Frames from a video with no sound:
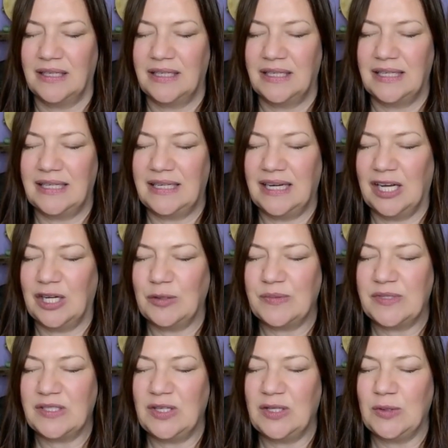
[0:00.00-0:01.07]
It
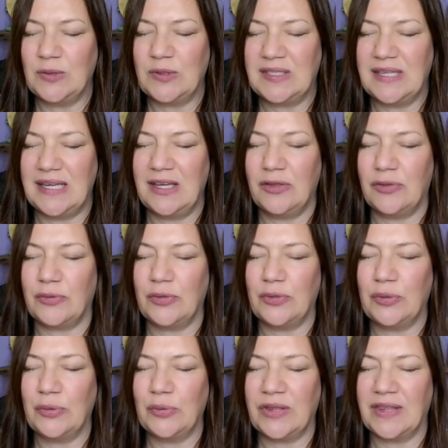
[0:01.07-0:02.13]
helps you see
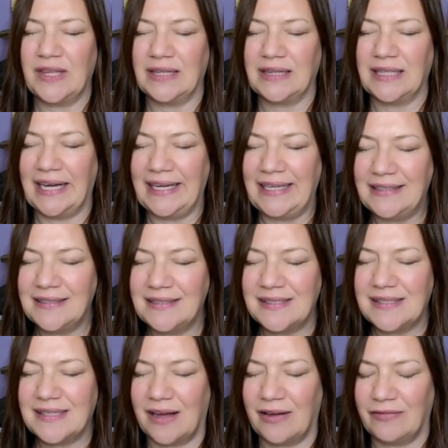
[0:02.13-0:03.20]
through the lens
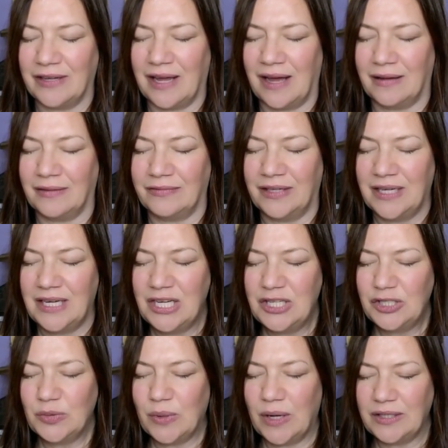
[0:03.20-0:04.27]
of love
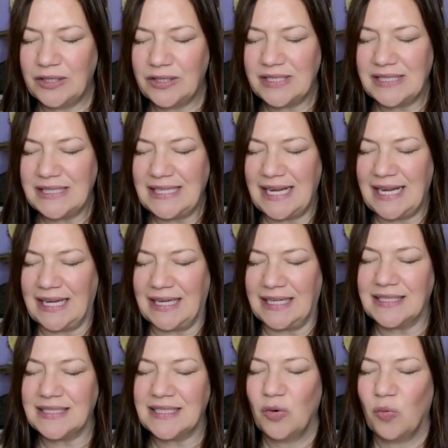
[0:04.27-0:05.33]
to
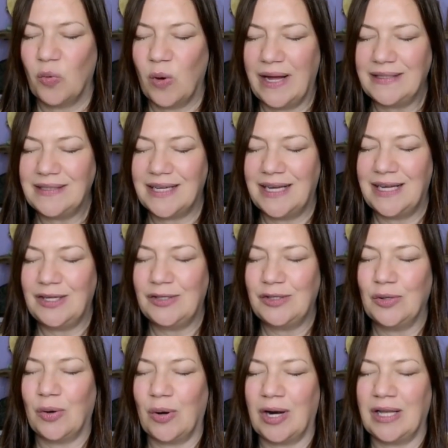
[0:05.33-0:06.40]
understand what in
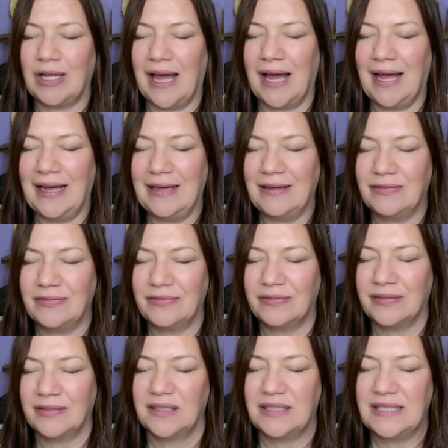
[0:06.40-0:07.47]
your life
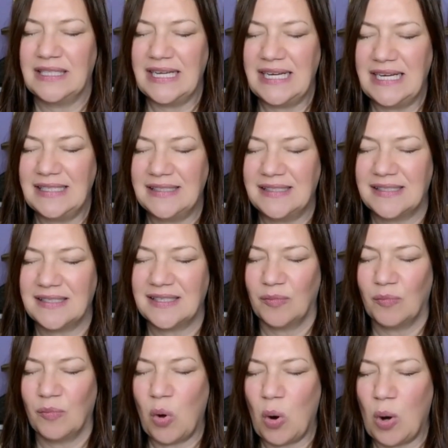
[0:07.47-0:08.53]
needs
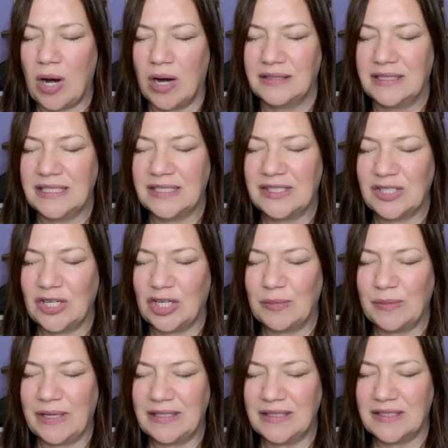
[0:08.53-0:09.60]
more
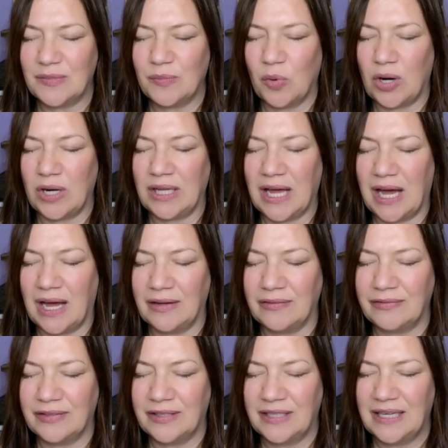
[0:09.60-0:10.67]
discernment, more
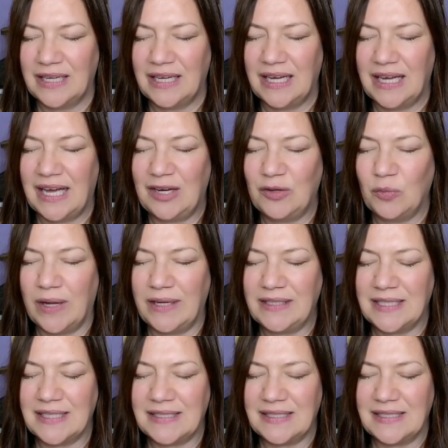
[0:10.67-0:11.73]
love, and what
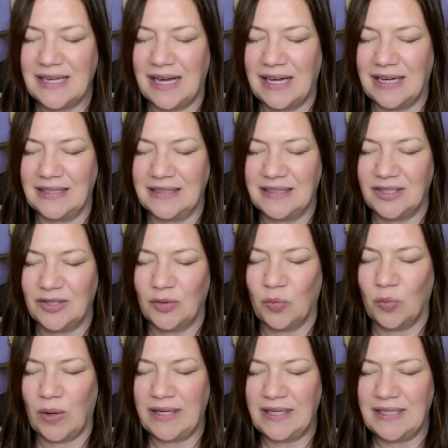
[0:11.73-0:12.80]
does not.
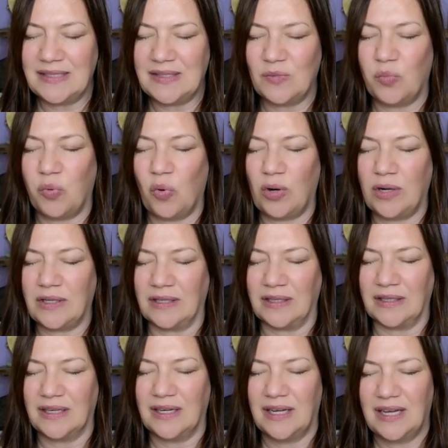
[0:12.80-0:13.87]
What is important
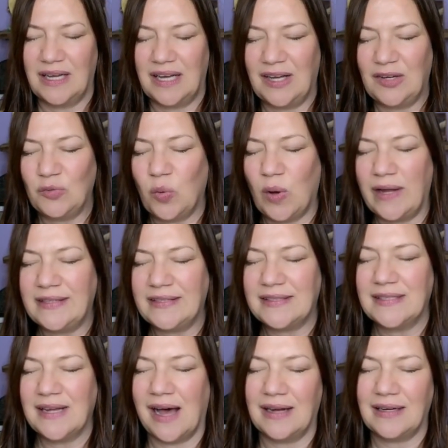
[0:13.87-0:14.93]
and what is
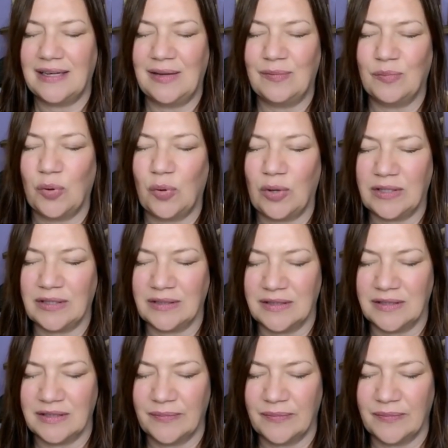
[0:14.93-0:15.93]
not important.